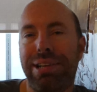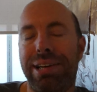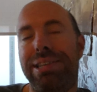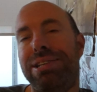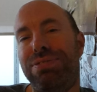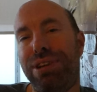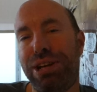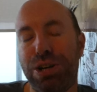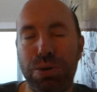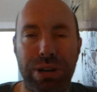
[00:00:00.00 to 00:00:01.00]
In this
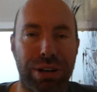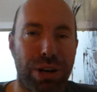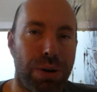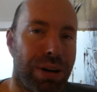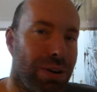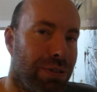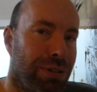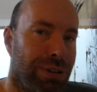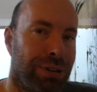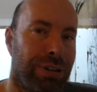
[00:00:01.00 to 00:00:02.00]
video, we are going
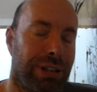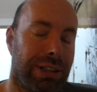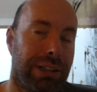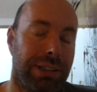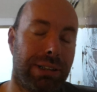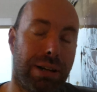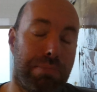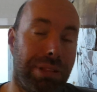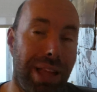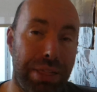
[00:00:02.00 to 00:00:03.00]
over
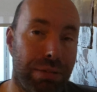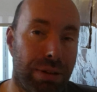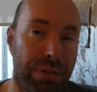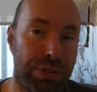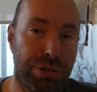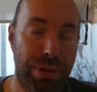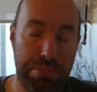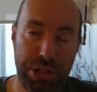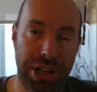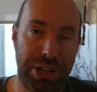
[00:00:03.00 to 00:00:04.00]
a plethora of
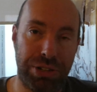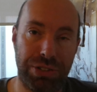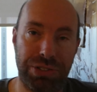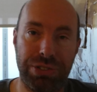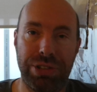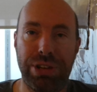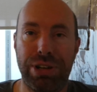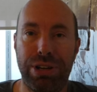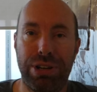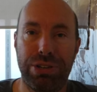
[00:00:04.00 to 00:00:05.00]
script changes.
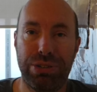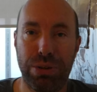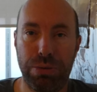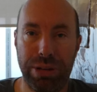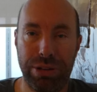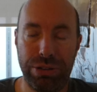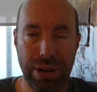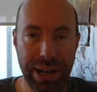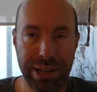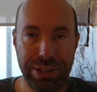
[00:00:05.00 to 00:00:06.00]
So we are
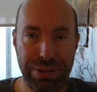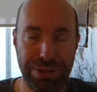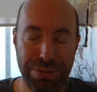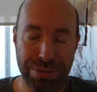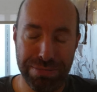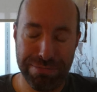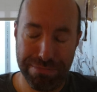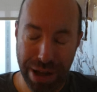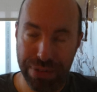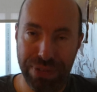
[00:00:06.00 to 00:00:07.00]
trying to
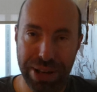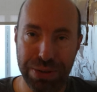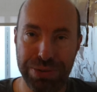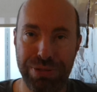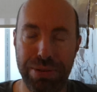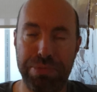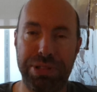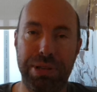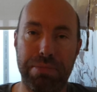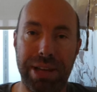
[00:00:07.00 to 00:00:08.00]
modify those
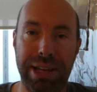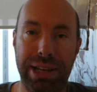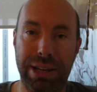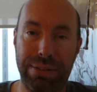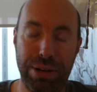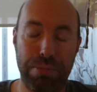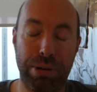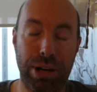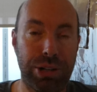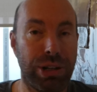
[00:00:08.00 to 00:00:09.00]
scripts to make video
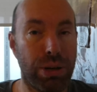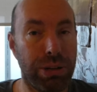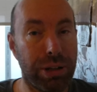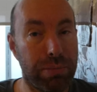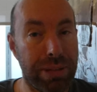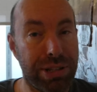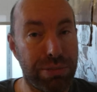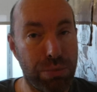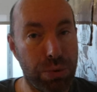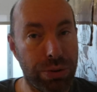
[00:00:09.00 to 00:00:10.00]
production go a little bit
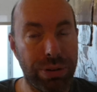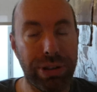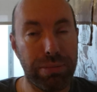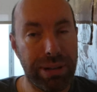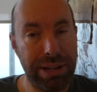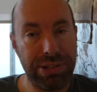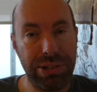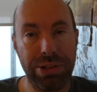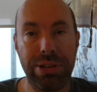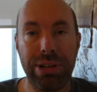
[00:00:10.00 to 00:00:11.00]
smoother, a little bit
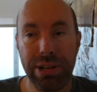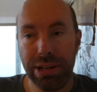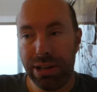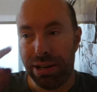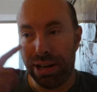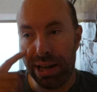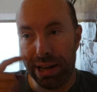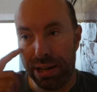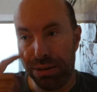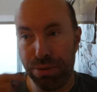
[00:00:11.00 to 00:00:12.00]
easier.
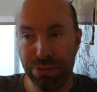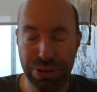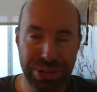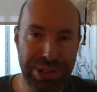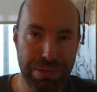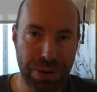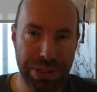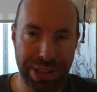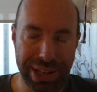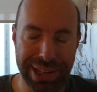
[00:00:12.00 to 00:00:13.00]
And we've learned some
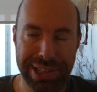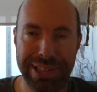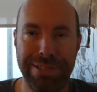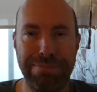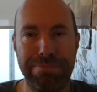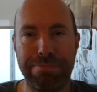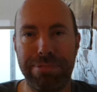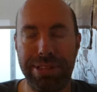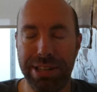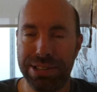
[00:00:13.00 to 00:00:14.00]
more things.
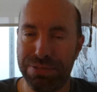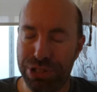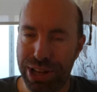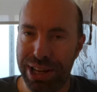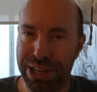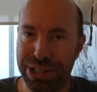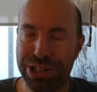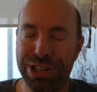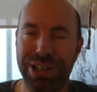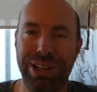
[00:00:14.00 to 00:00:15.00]
Things have
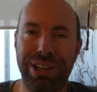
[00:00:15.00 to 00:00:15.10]
changed.